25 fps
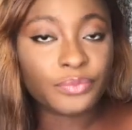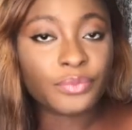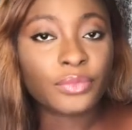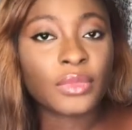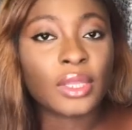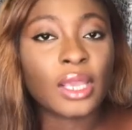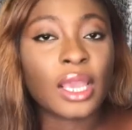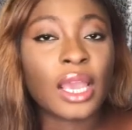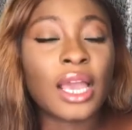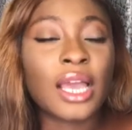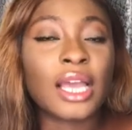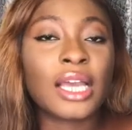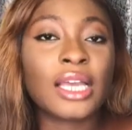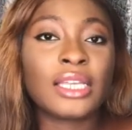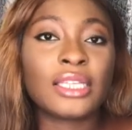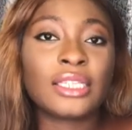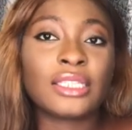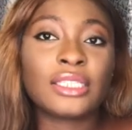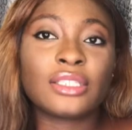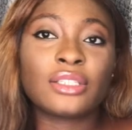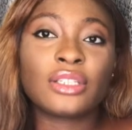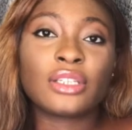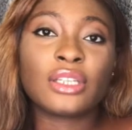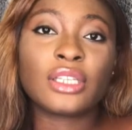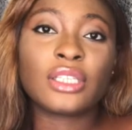
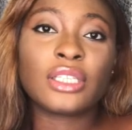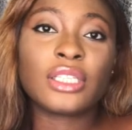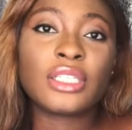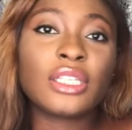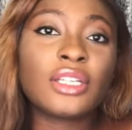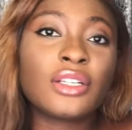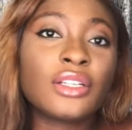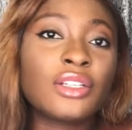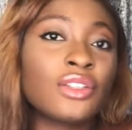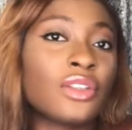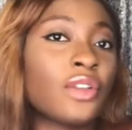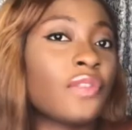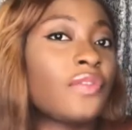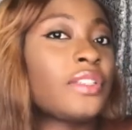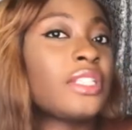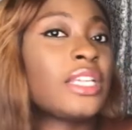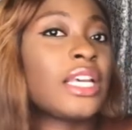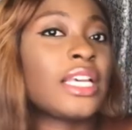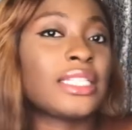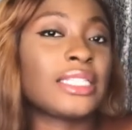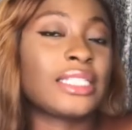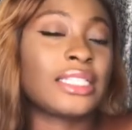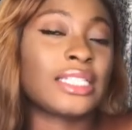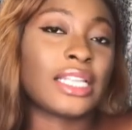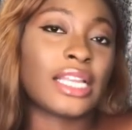and a series of
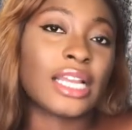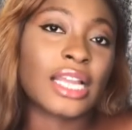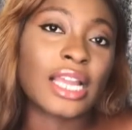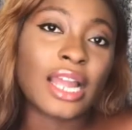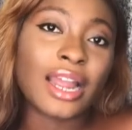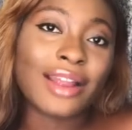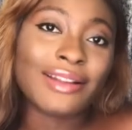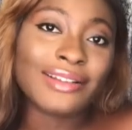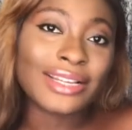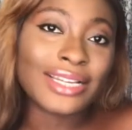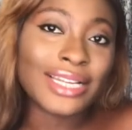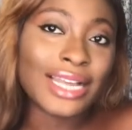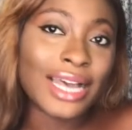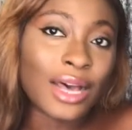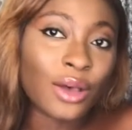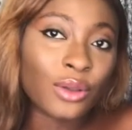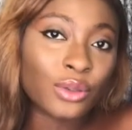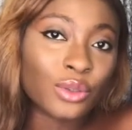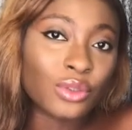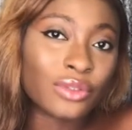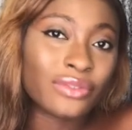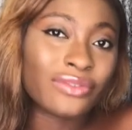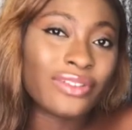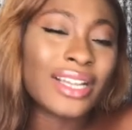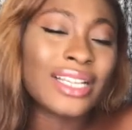tests are carried out
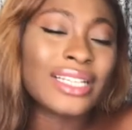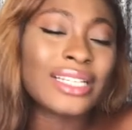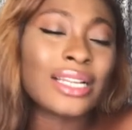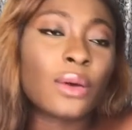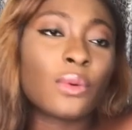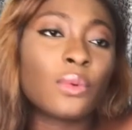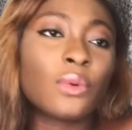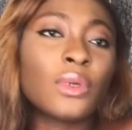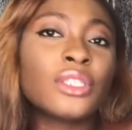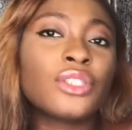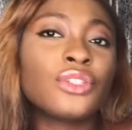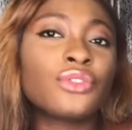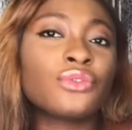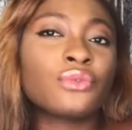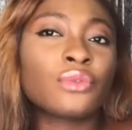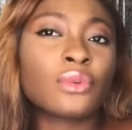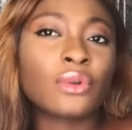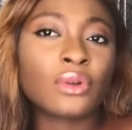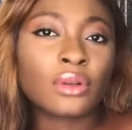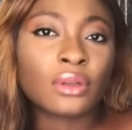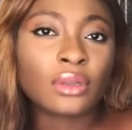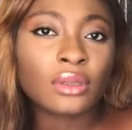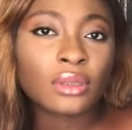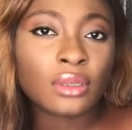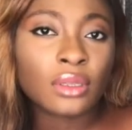to find out what is
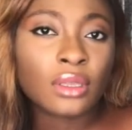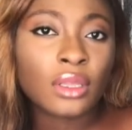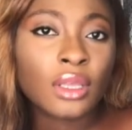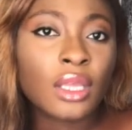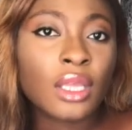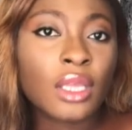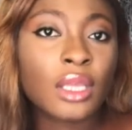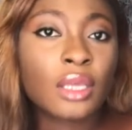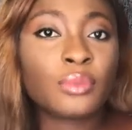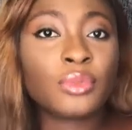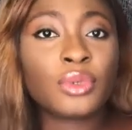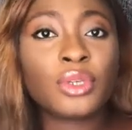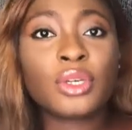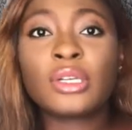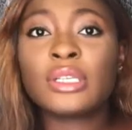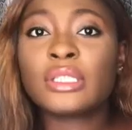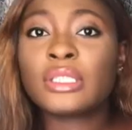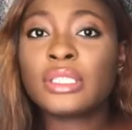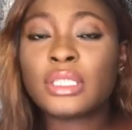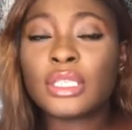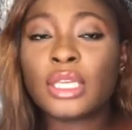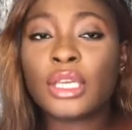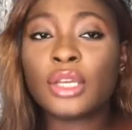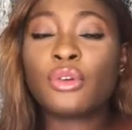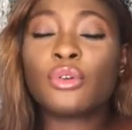wrong,
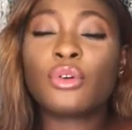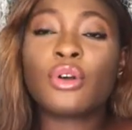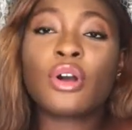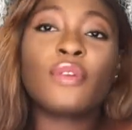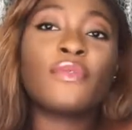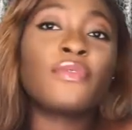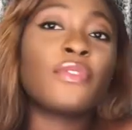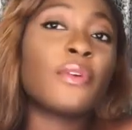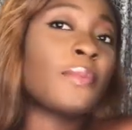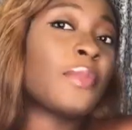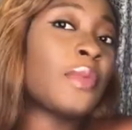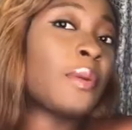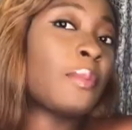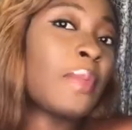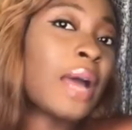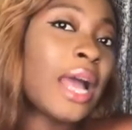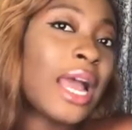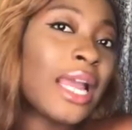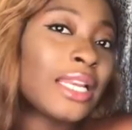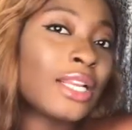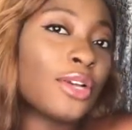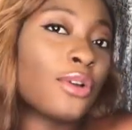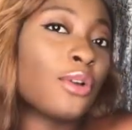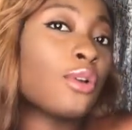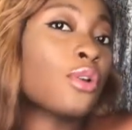because it could come from the
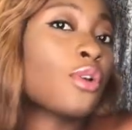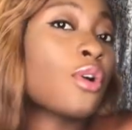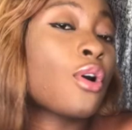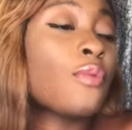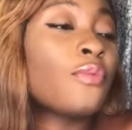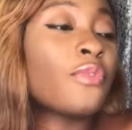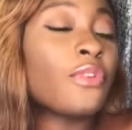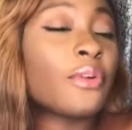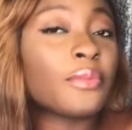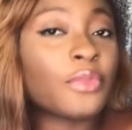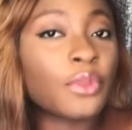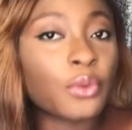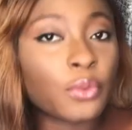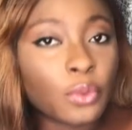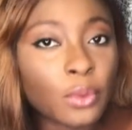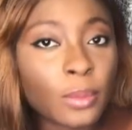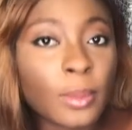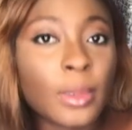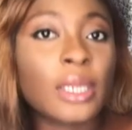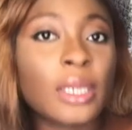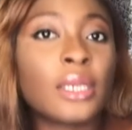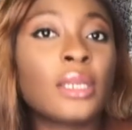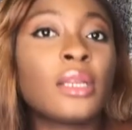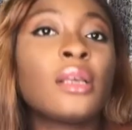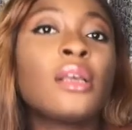man, it could come from the
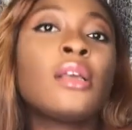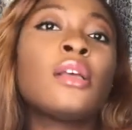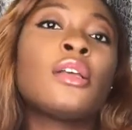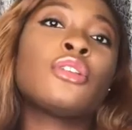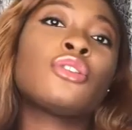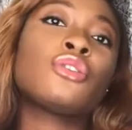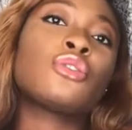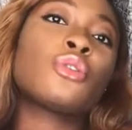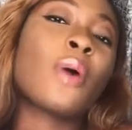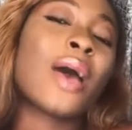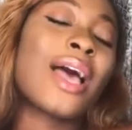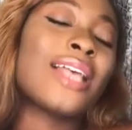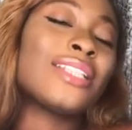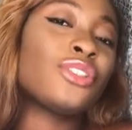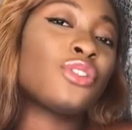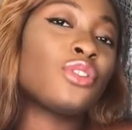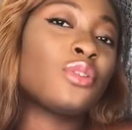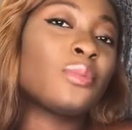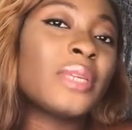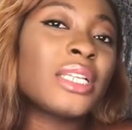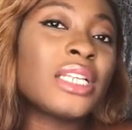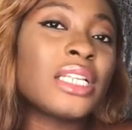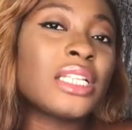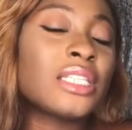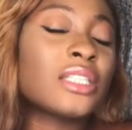woman. So
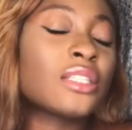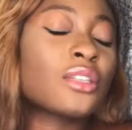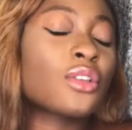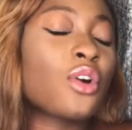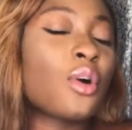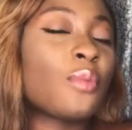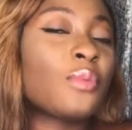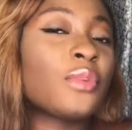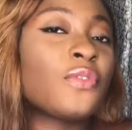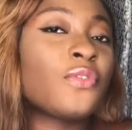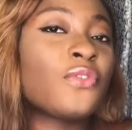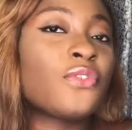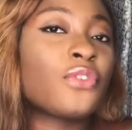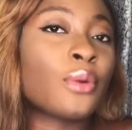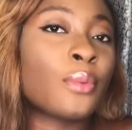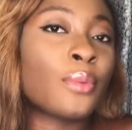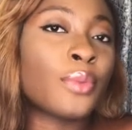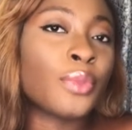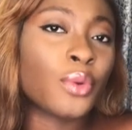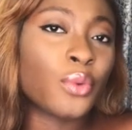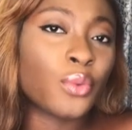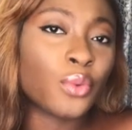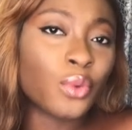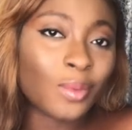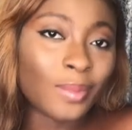assuming it's coming from the
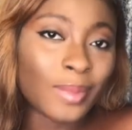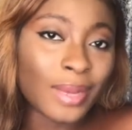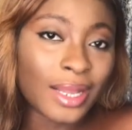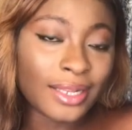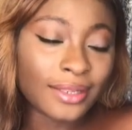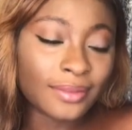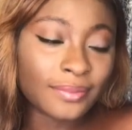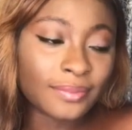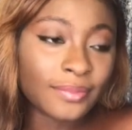woman,